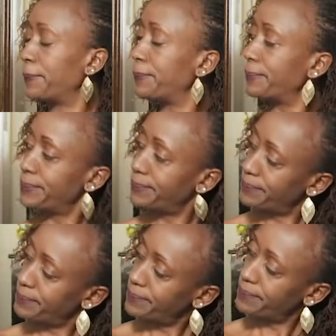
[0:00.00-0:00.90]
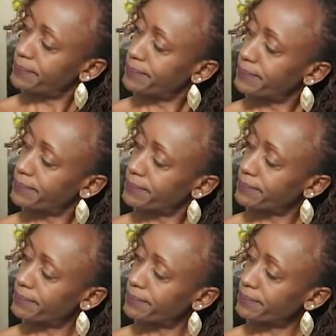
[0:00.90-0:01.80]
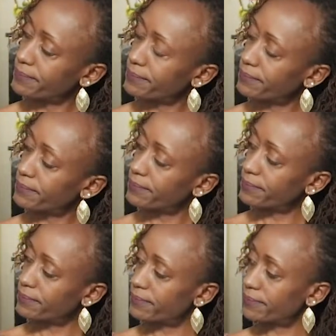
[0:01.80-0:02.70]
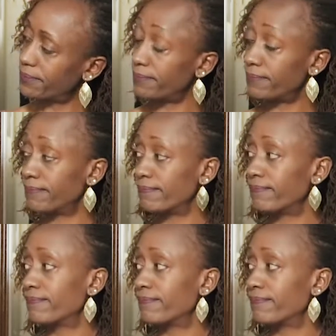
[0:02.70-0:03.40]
The person shown says nothing.